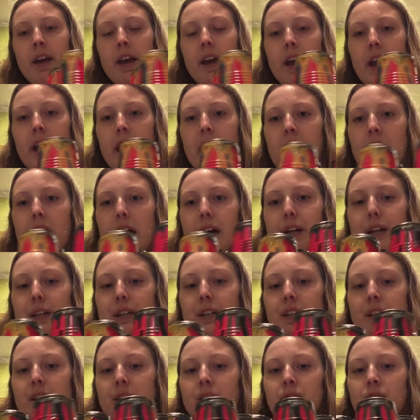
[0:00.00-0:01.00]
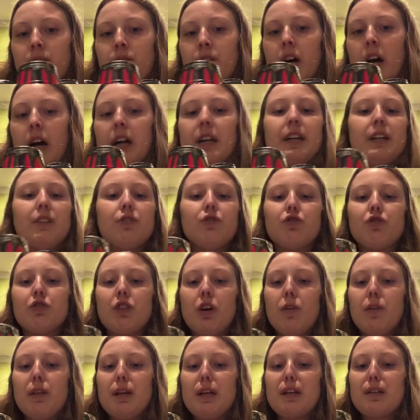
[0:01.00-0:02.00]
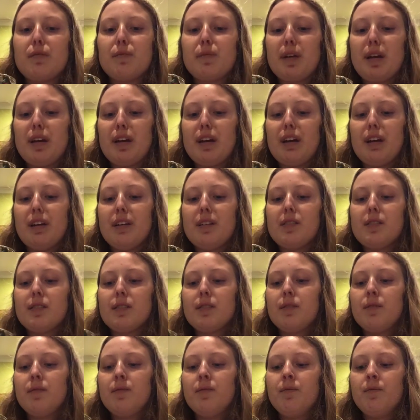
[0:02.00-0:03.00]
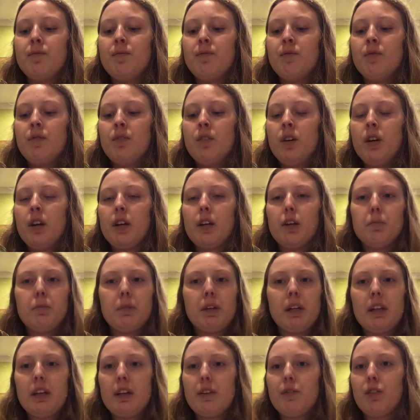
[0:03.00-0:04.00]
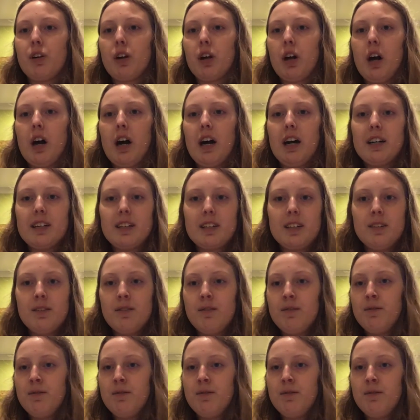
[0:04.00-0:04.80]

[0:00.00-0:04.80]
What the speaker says: And I didn't show these because I completely forgot.